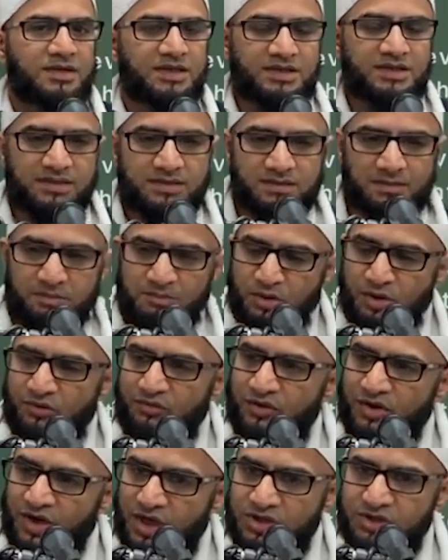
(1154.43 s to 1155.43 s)
This
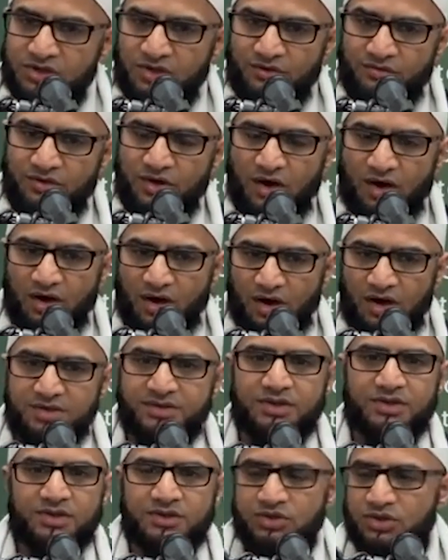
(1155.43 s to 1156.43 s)
purification of the
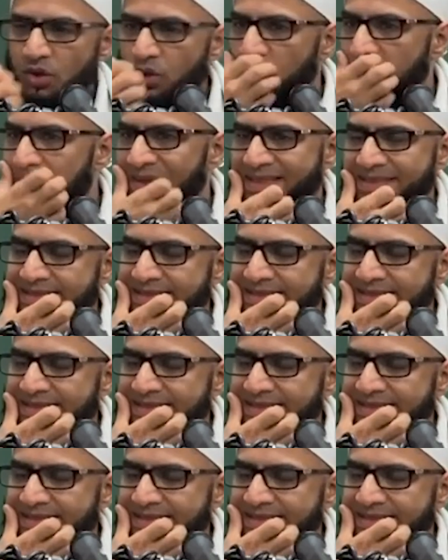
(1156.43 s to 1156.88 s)
heart and the soul,